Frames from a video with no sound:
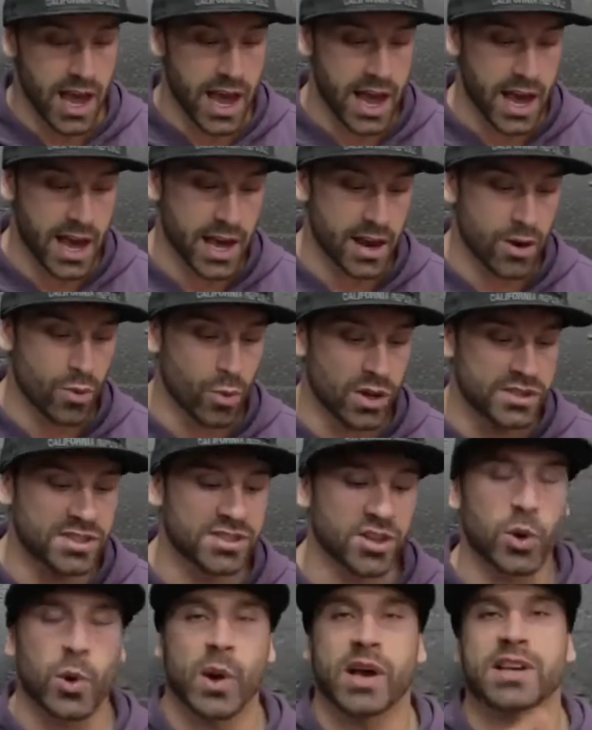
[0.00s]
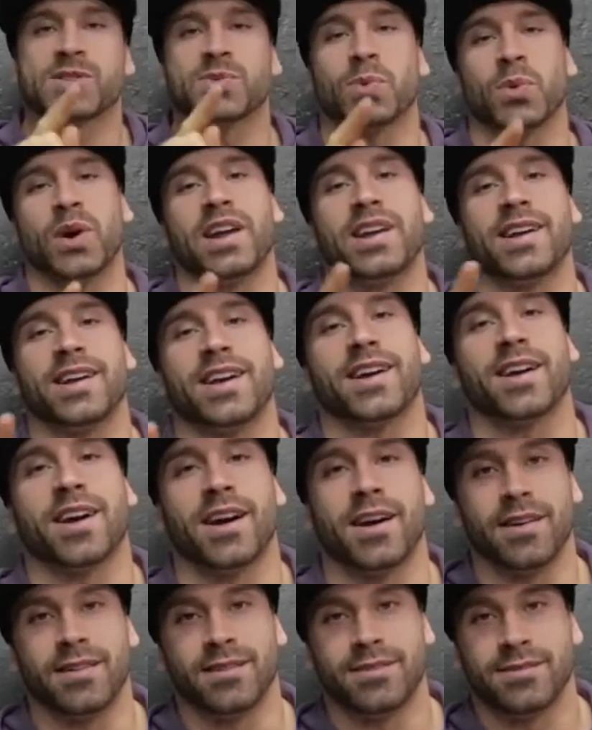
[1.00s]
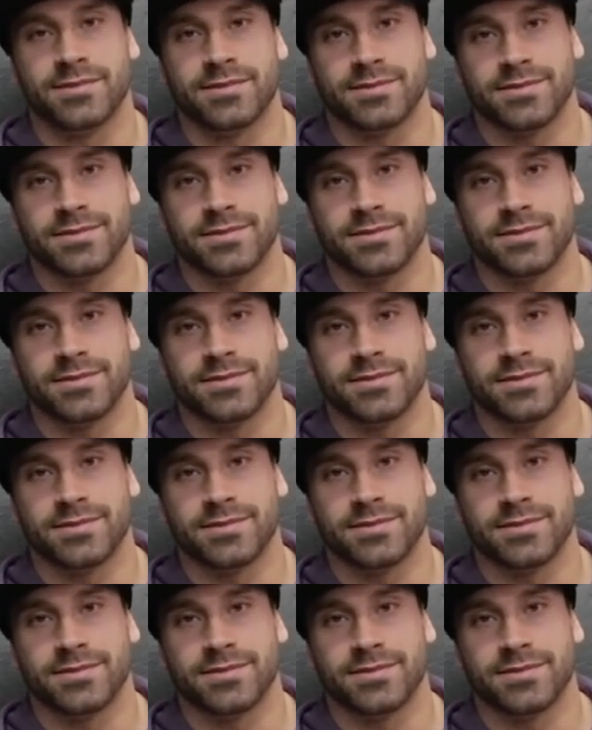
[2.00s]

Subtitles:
And what's the quickest way to get cut?